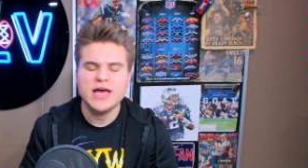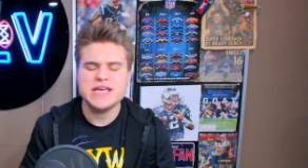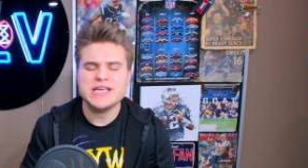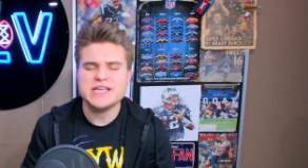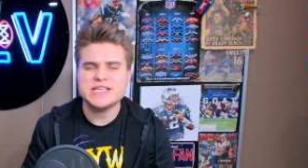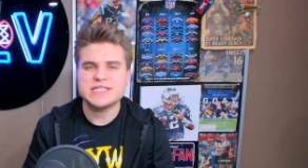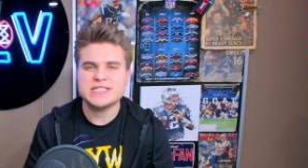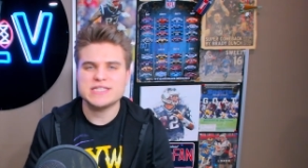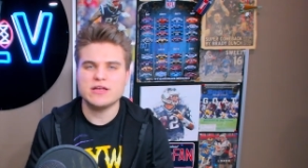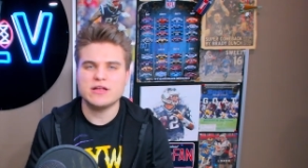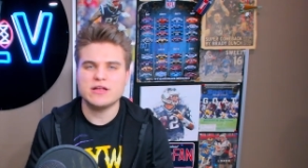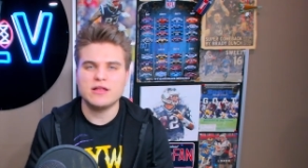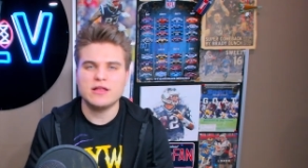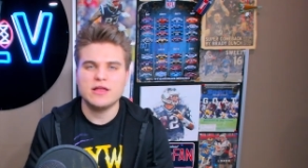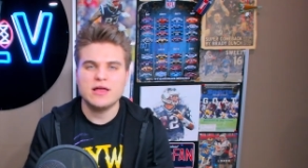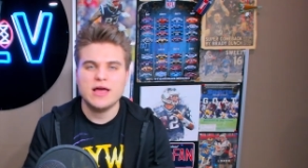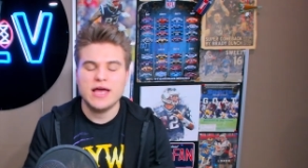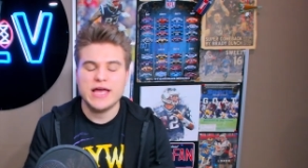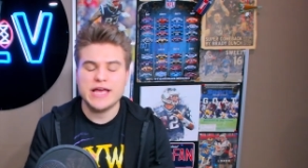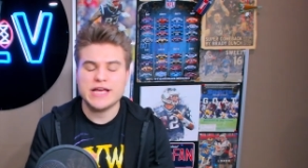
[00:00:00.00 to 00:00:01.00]
He's
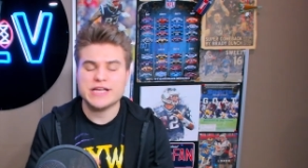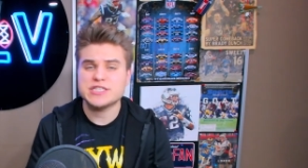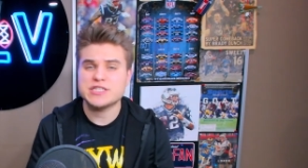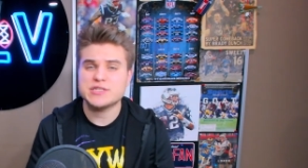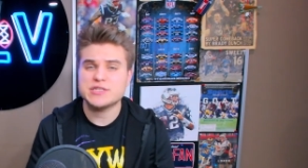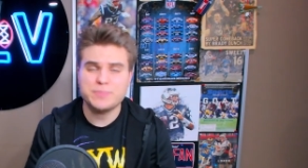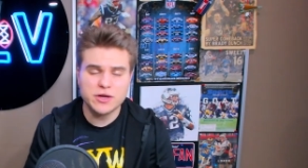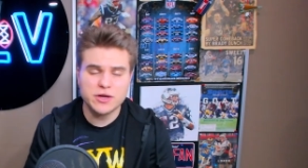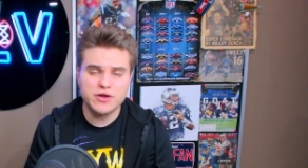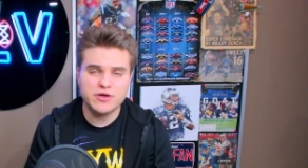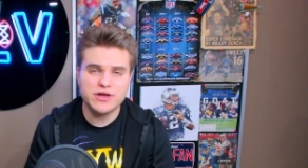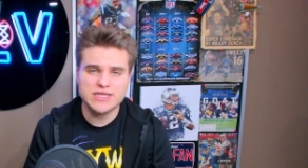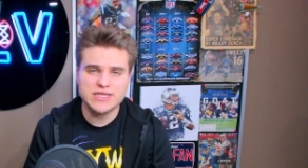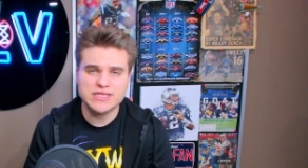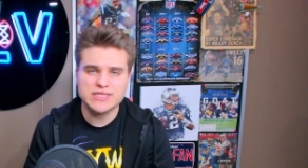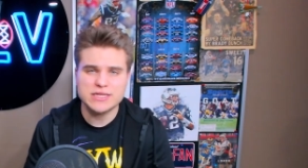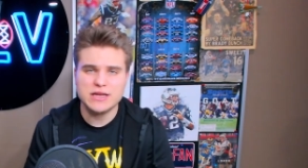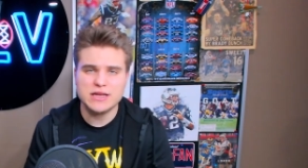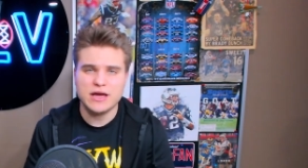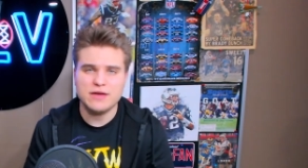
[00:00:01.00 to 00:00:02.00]
still
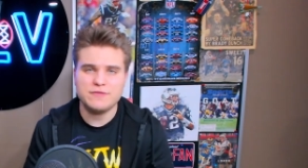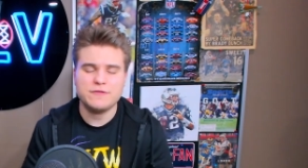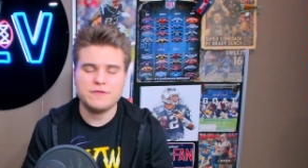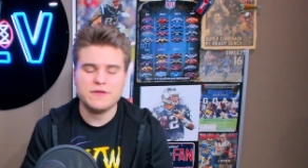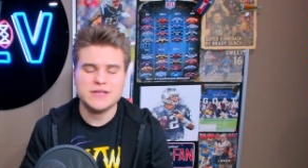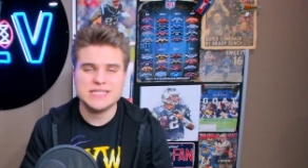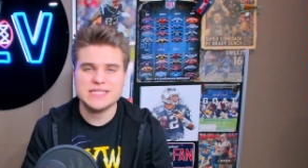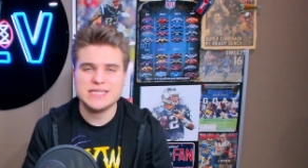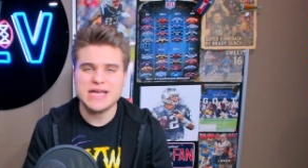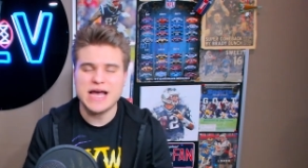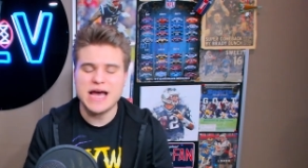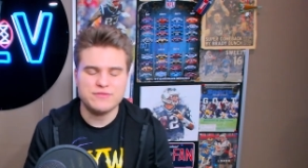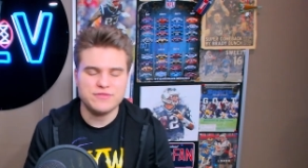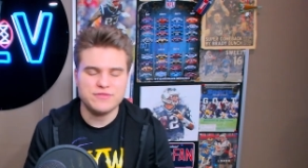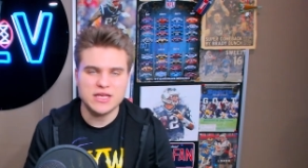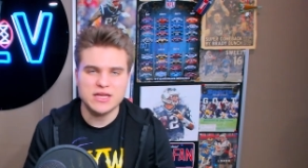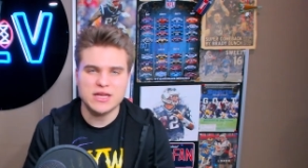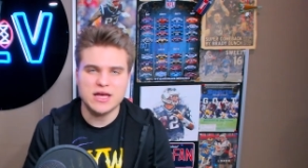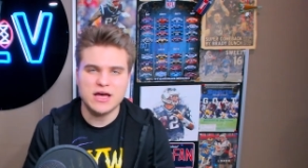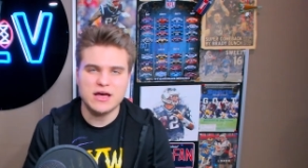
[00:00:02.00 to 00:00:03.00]
experienced enough,
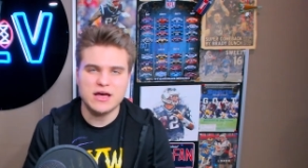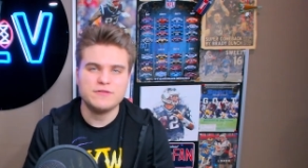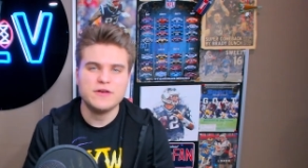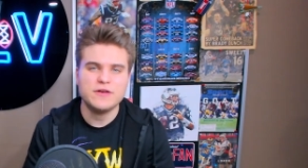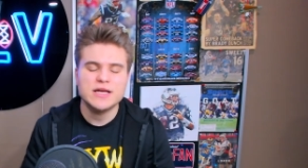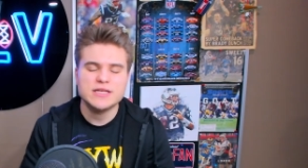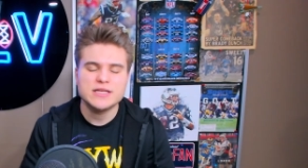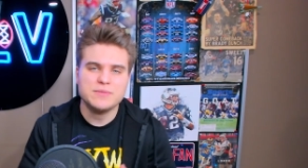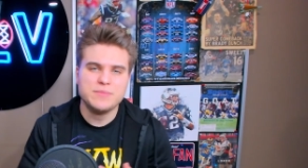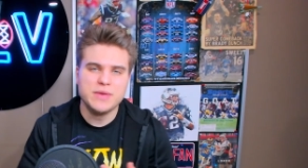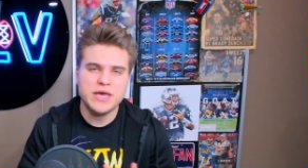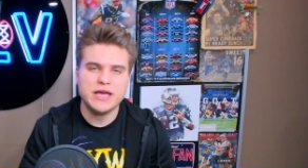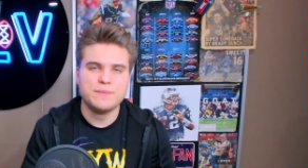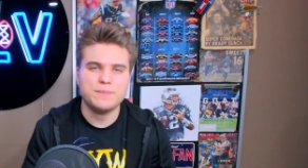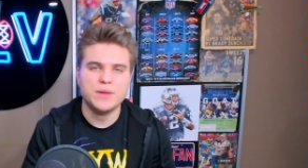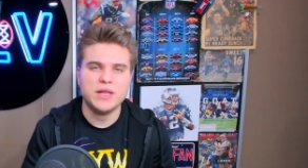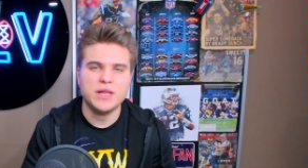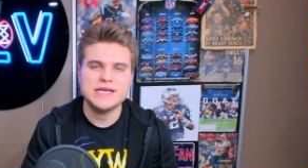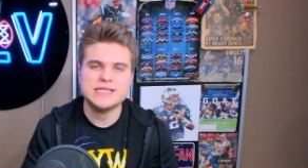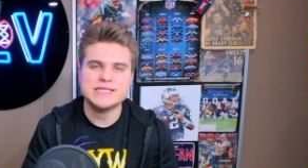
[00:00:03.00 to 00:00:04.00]
savvy enough to make
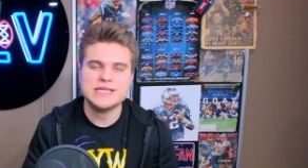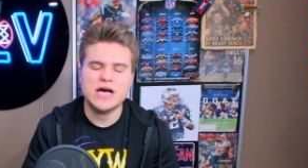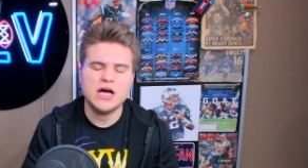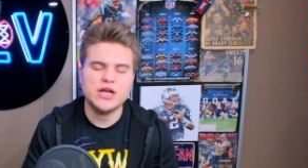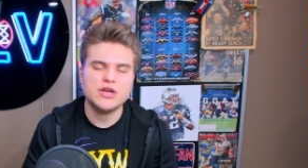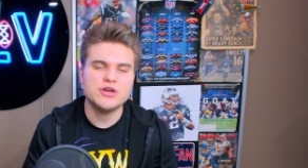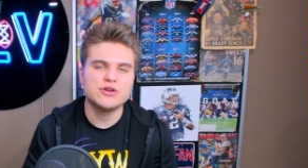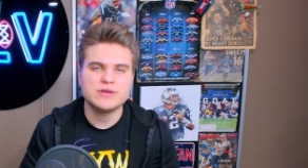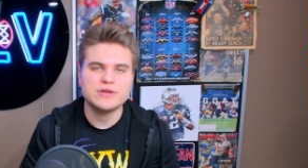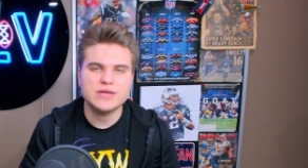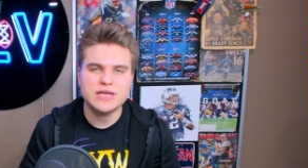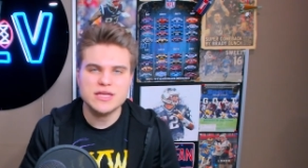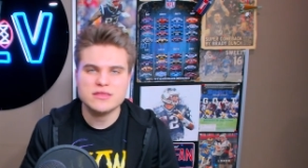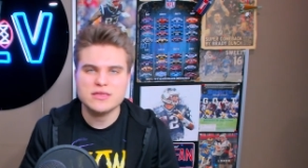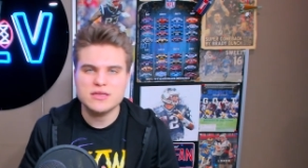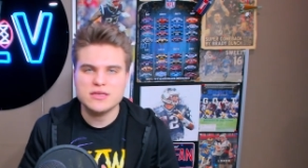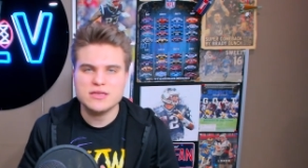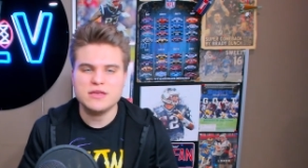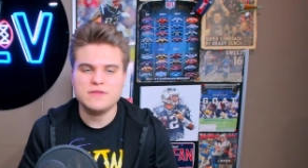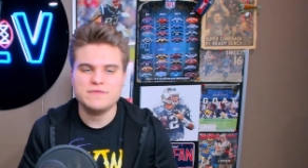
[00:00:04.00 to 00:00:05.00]
plays underneath
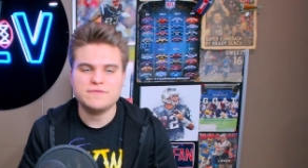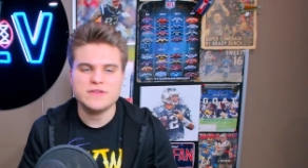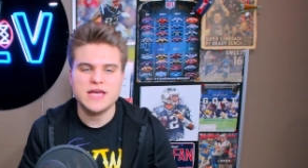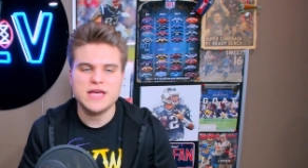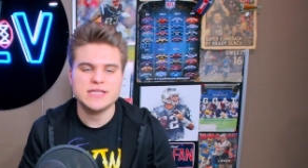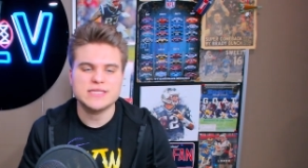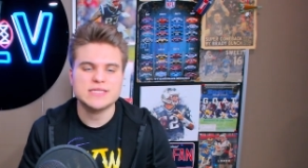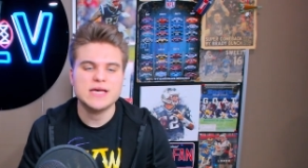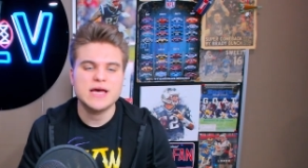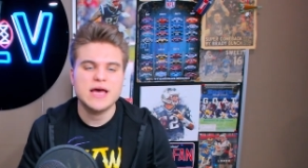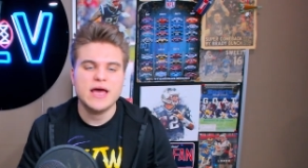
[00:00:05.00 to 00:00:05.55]
the defense